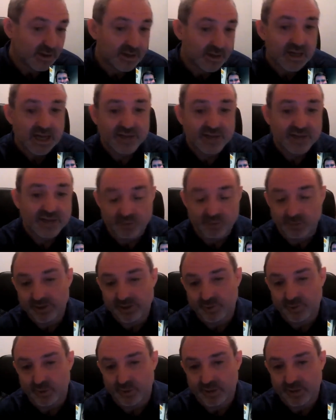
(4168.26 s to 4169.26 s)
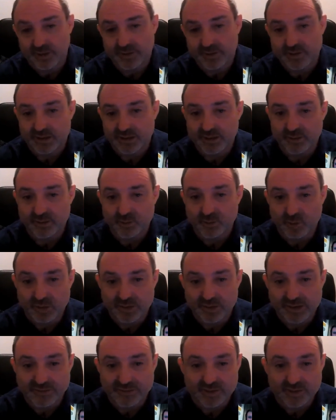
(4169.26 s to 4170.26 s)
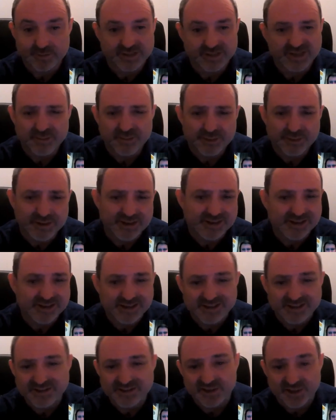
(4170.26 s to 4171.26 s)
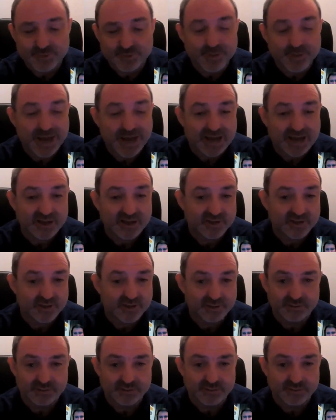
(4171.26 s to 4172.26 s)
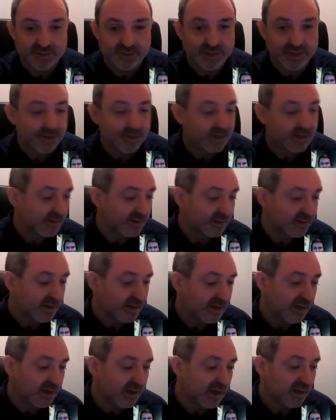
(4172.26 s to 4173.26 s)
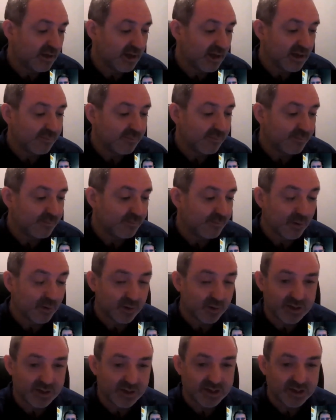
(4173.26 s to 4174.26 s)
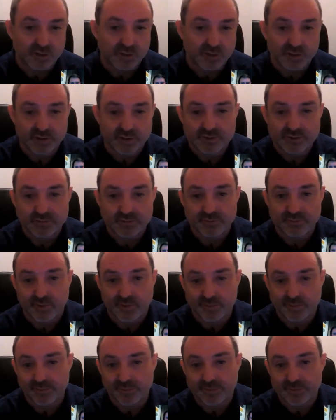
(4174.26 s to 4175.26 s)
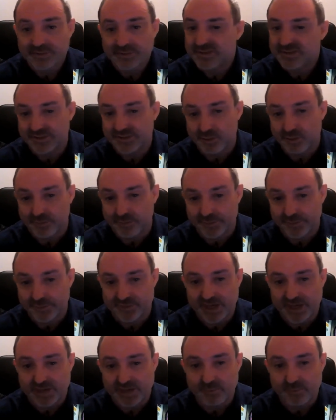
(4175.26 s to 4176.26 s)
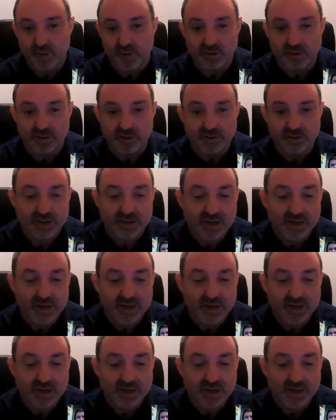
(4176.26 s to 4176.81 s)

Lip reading: It's always worth, when you have something you suspect maybe a bottling or problem, to call for the second bottle,